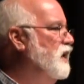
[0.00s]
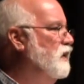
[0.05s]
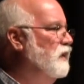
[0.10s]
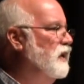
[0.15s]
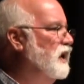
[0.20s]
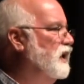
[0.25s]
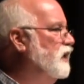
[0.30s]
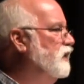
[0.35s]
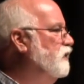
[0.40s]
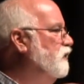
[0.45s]
We're
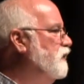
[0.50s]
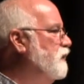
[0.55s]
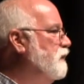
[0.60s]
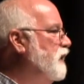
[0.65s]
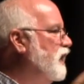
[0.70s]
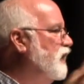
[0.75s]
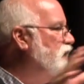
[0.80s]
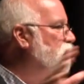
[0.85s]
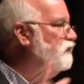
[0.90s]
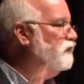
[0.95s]
not going to do the
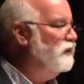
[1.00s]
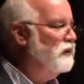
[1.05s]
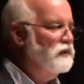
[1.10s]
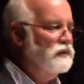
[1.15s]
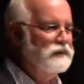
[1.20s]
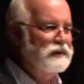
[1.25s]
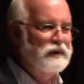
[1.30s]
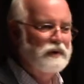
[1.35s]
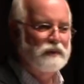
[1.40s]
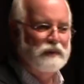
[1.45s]

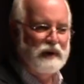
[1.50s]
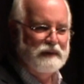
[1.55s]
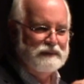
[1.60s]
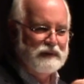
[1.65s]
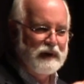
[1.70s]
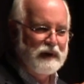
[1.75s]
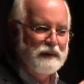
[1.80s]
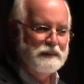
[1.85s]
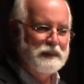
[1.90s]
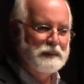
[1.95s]
microphone. You don't have
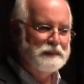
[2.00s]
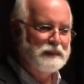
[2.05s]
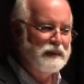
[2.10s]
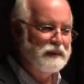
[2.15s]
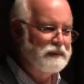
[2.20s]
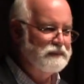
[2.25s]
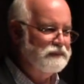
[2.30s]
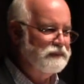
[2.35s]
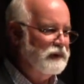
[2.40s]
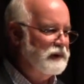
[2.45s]
to come up
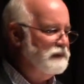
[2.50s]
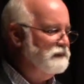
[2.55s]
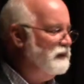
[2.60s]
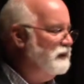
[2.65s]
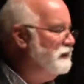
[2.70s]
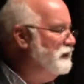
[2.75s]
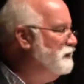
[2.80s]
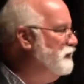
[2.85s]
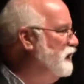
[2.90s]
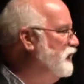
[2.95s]
here in front of
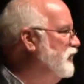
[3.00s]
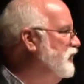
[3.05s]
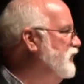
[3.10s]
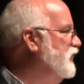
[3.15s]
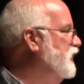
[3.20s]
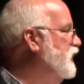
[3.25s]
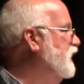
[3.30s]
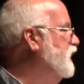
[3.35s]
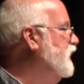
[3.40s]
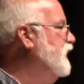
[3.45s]
everybody.
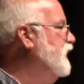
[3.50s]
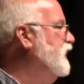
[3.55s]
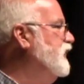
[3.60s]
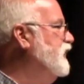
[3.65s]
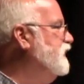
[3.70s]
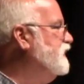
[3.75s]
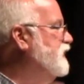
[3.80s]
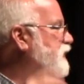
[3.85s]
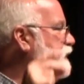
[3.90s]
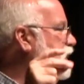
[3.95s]

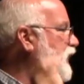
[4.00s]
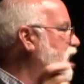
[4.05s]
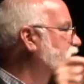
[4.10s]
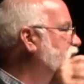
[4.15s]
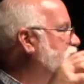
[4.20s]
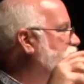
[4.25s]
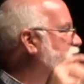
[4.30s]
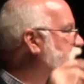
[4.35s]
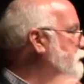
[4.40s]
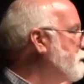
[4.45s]
It's going to be
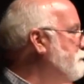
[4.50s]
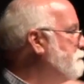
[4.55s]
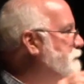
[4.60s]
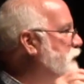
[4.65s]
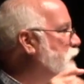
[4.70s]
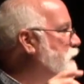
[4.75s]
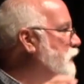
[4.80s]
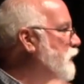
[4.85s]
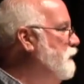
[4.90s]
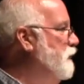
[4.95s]
like this.
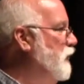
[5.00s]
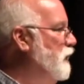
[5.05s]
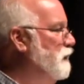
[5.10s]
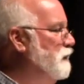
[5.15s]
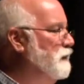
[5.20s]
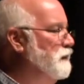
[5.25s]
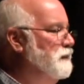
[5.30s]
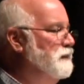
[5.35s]
Boom, boom, boom.